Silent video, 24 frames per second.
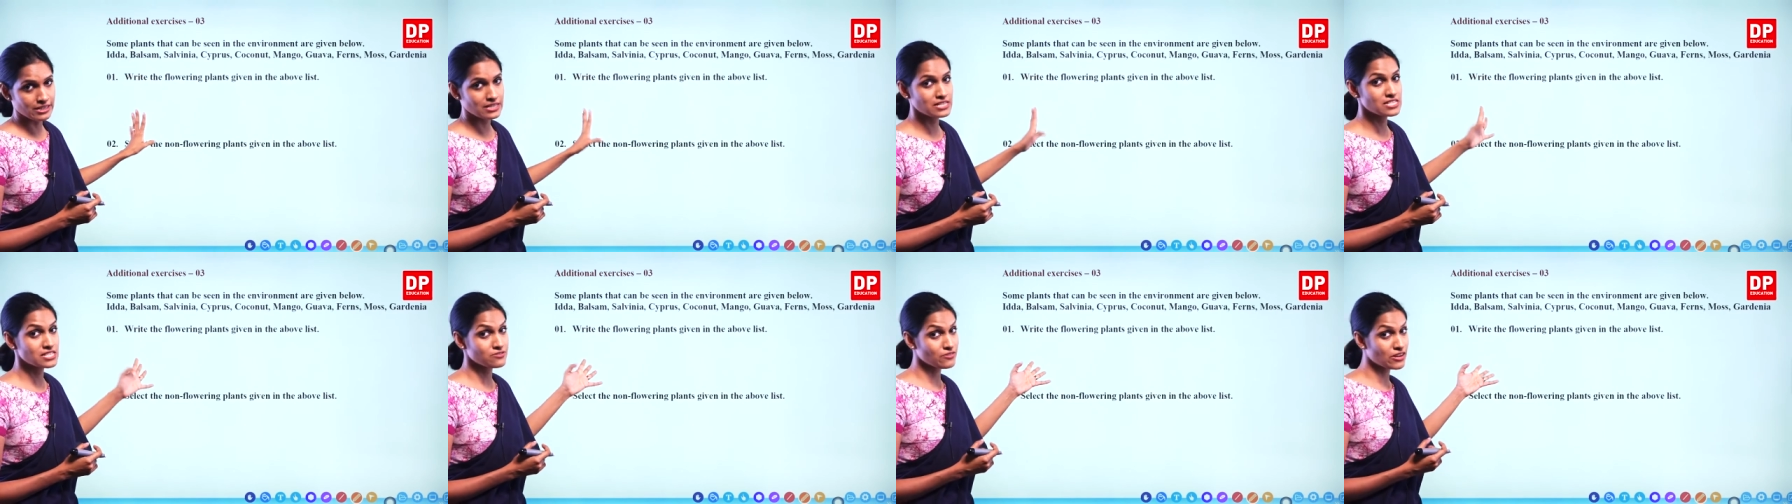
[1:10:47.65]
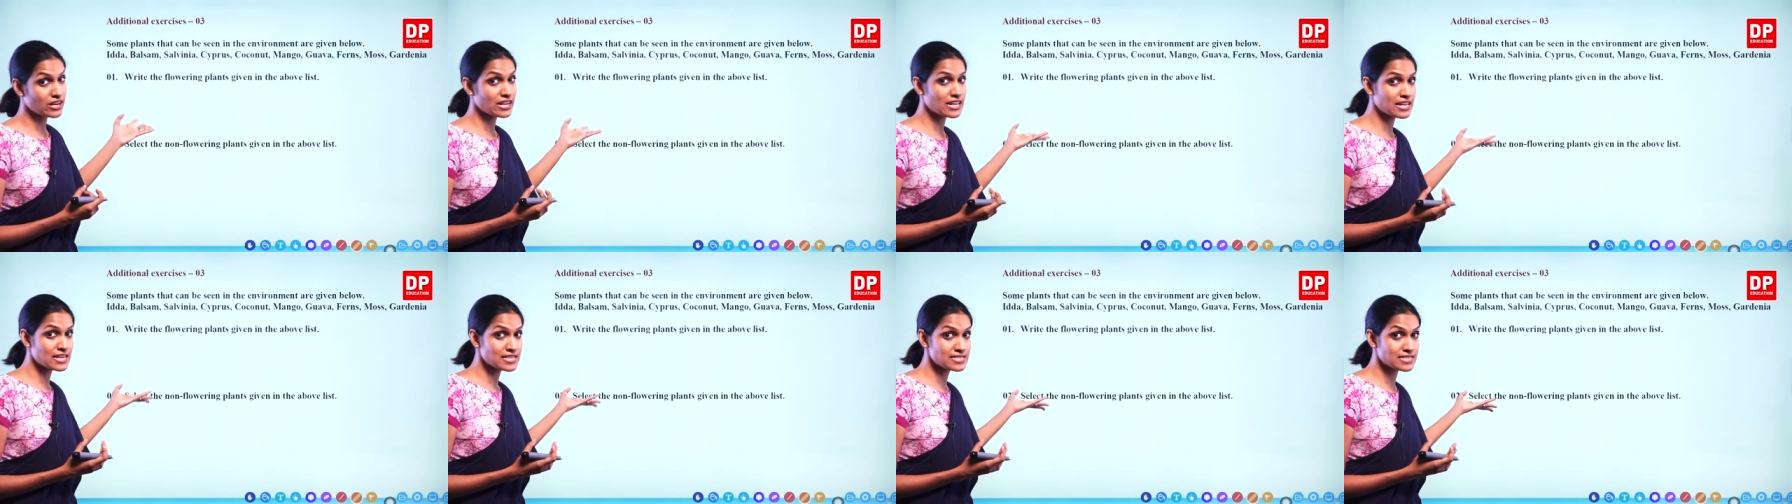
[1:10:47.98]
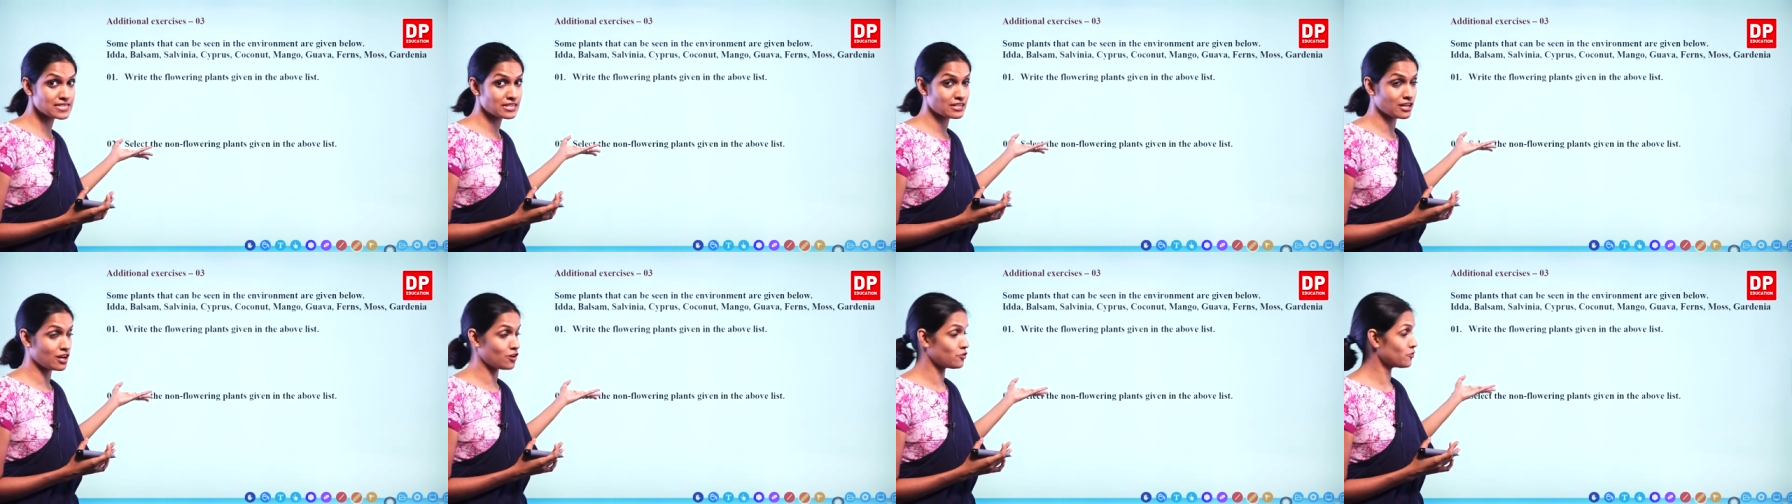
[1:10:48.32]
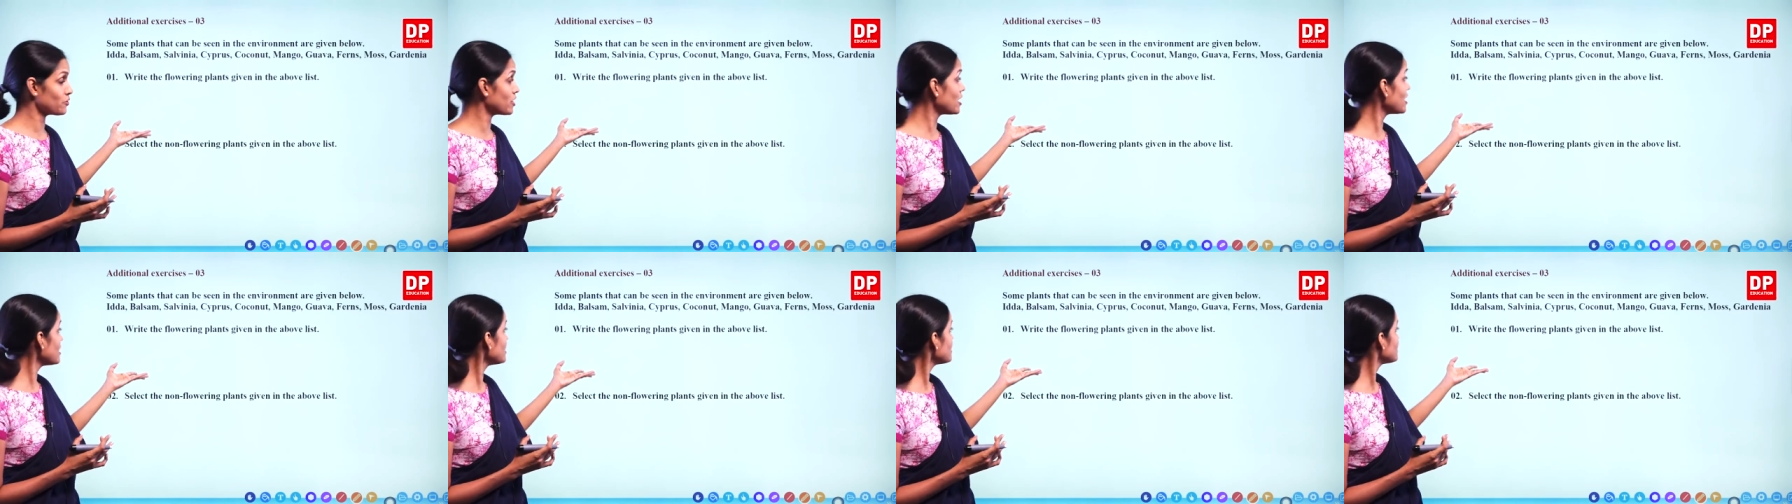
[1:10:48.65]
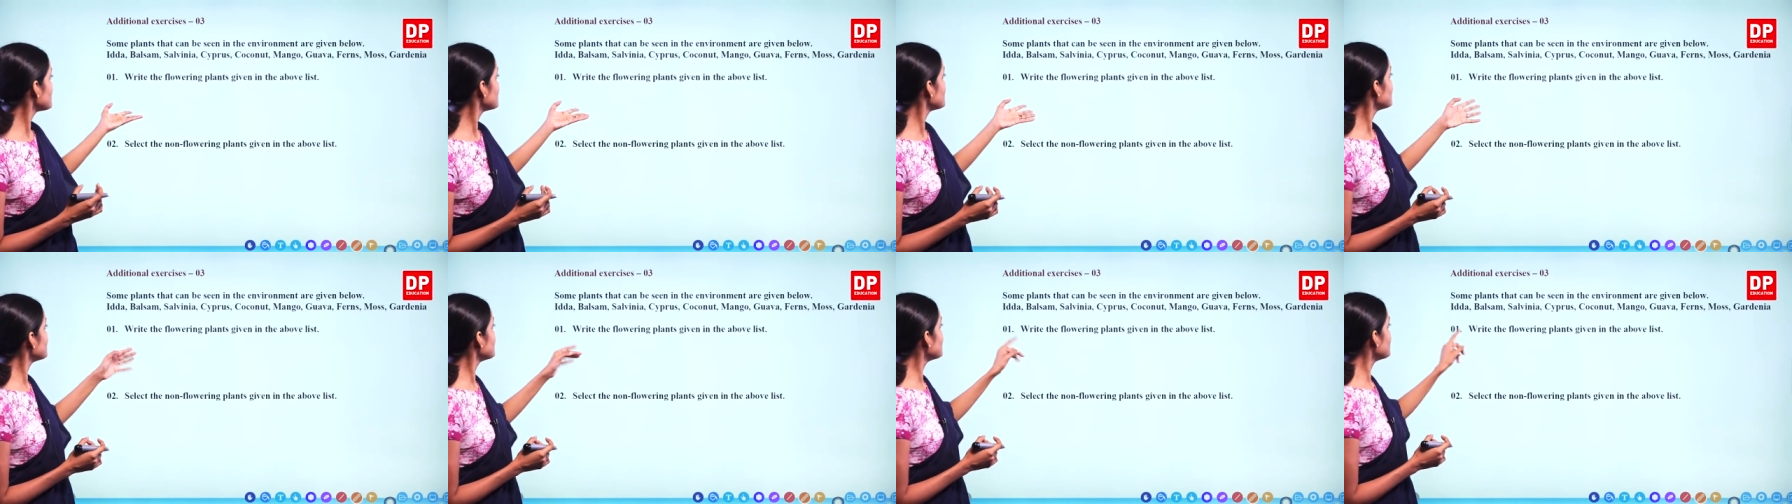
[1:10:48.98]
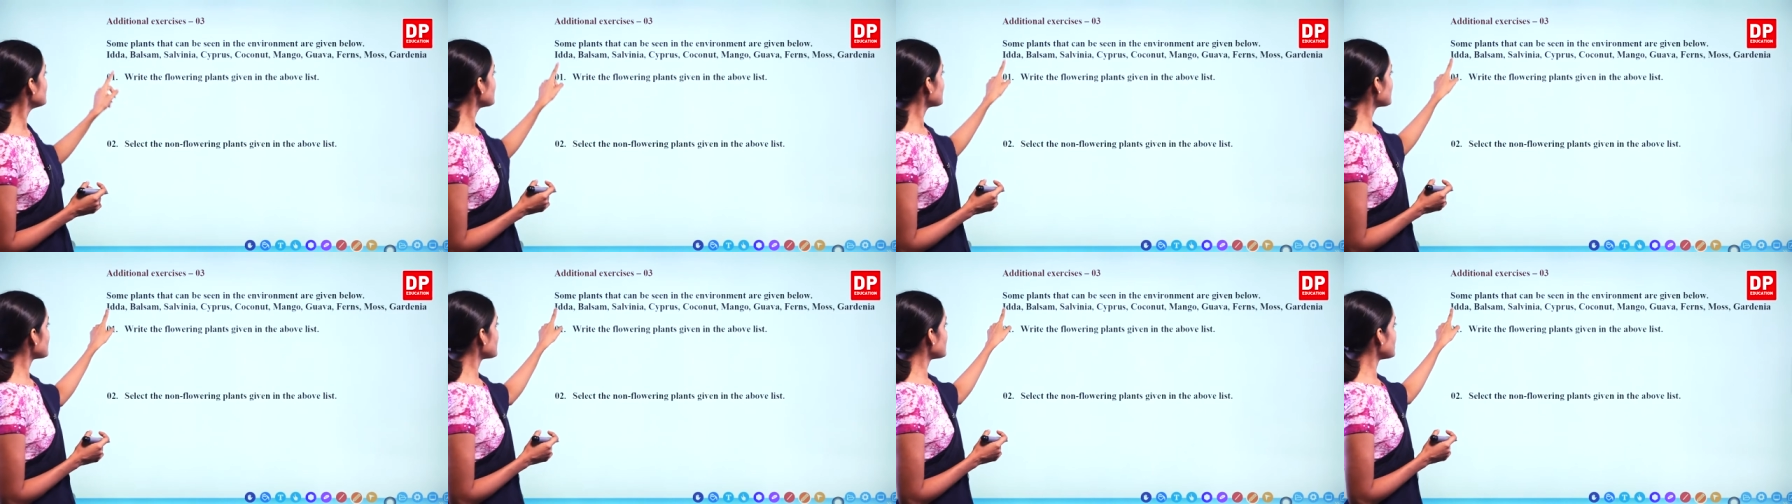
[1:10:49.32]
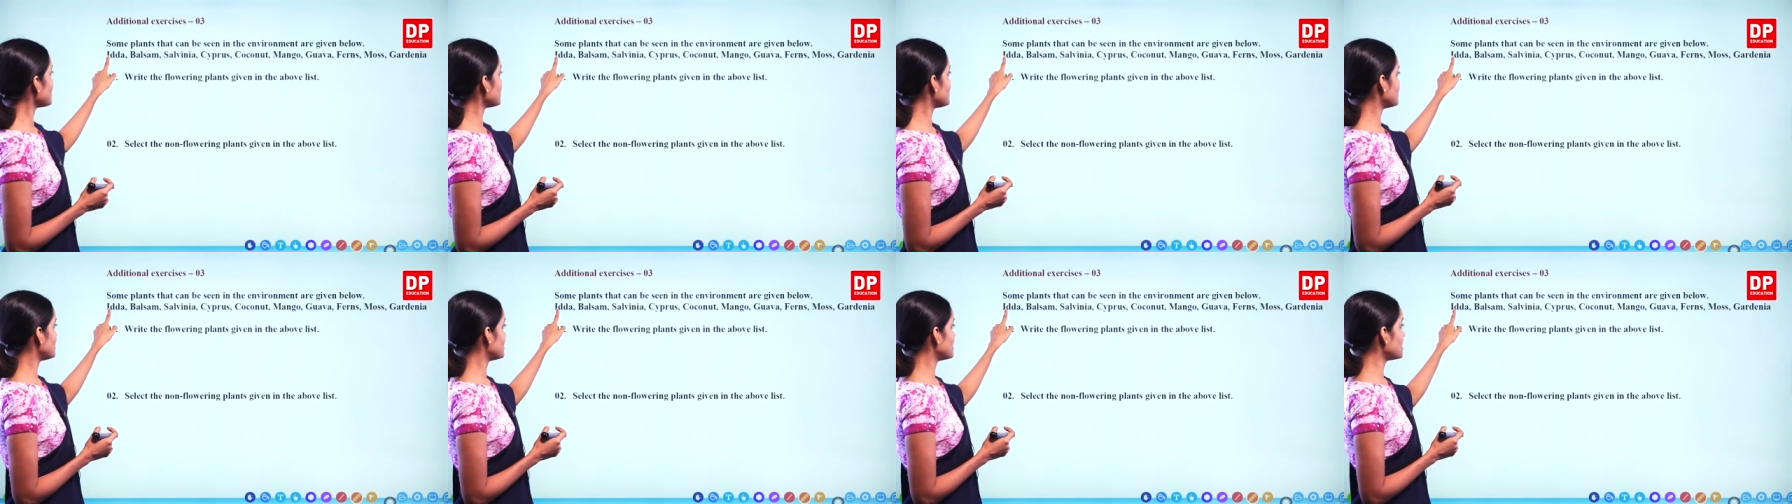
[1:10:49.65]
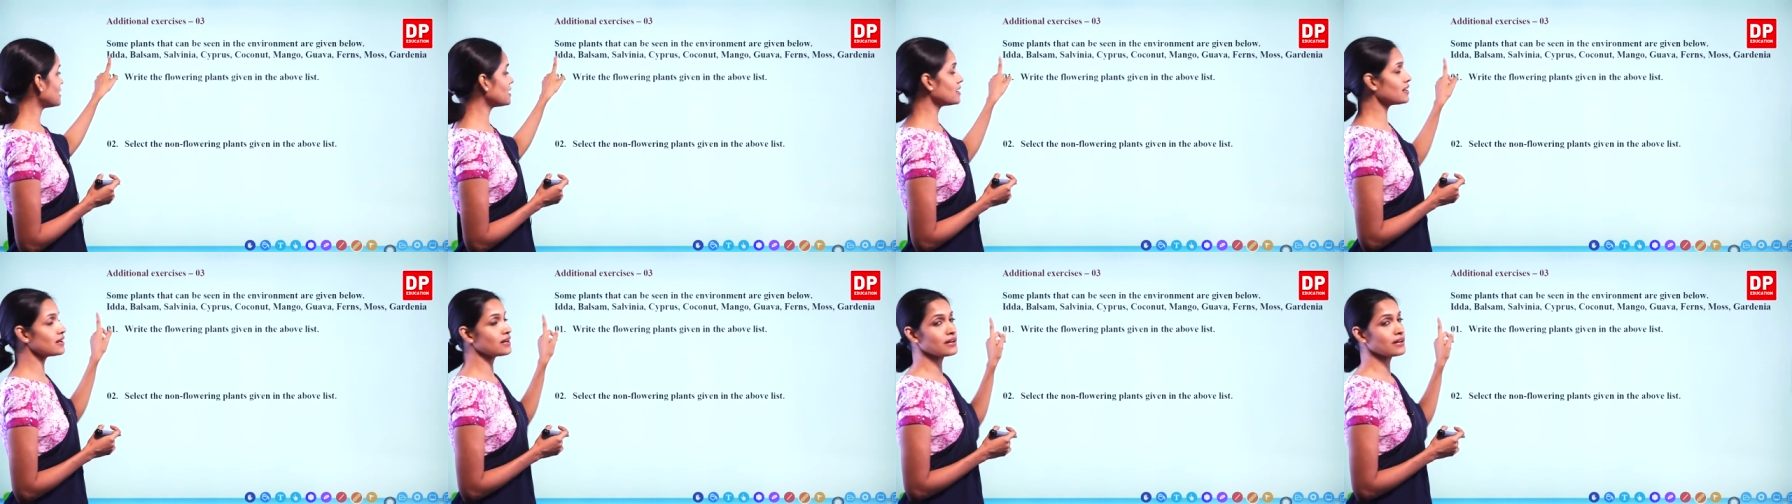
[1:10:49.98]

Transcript: It's very easy now, right? Idda,